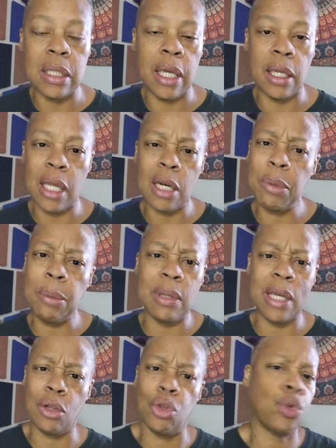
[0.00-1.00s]
that a lot of people
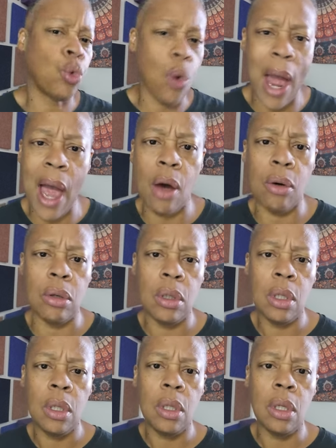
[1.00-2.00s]
like to throw out
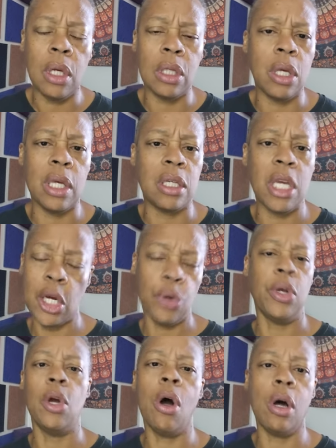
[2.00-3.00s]
and, and
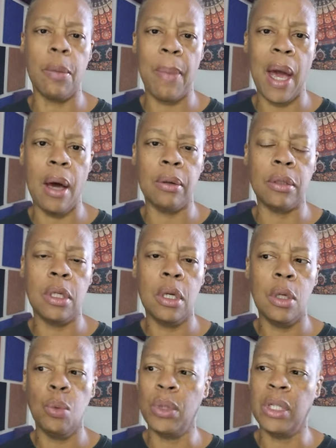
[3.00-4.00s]
carry on about
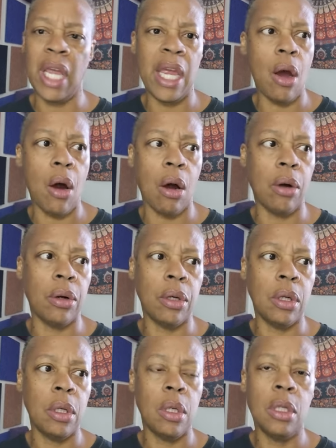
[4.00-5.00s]
when they are
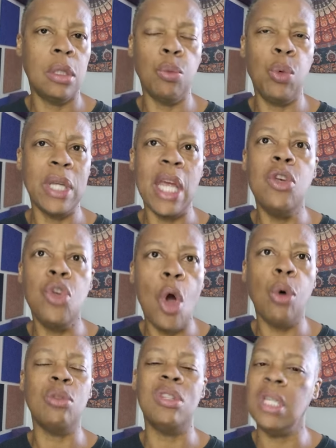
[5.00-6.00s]
when they
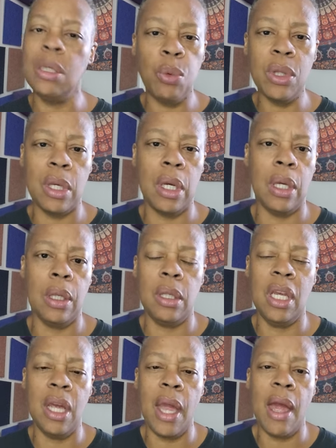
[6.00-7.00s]
know deep within
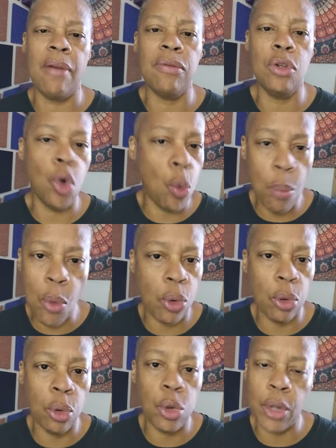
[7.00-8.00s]
they have no
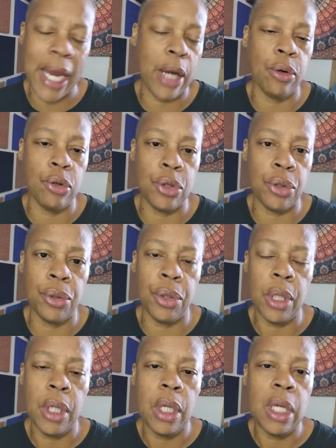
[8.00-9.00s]
moral character
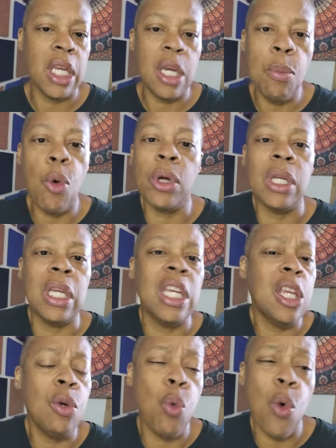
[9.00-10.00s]
any more than
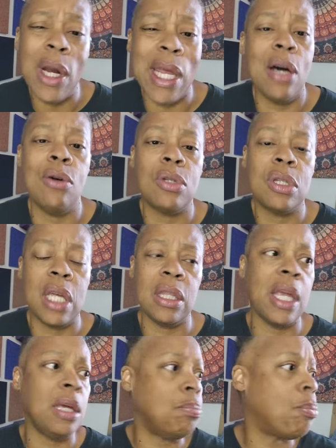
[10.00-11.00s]
anyone else that
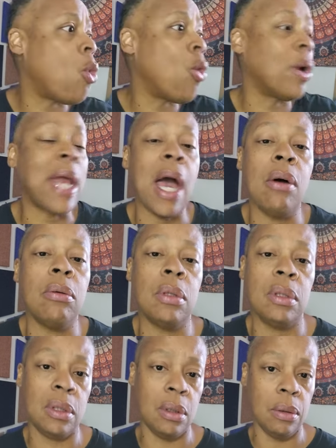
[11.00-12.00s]
they point out
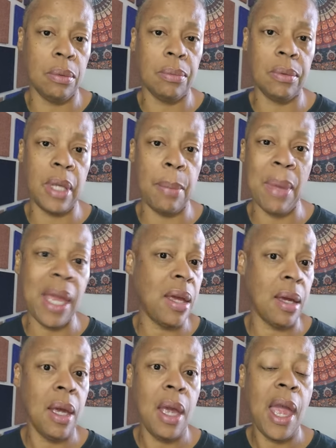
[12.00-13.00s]
that
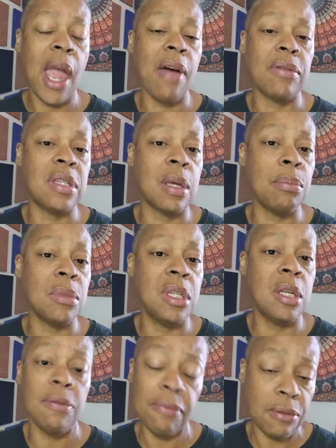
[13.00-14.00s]
may have some
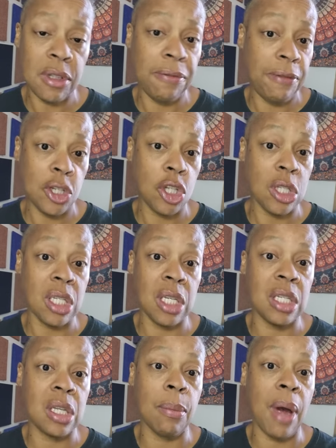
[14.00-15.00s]
de deficiency
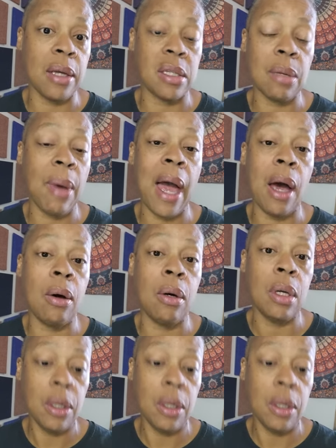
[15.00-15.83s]
somehow, somehow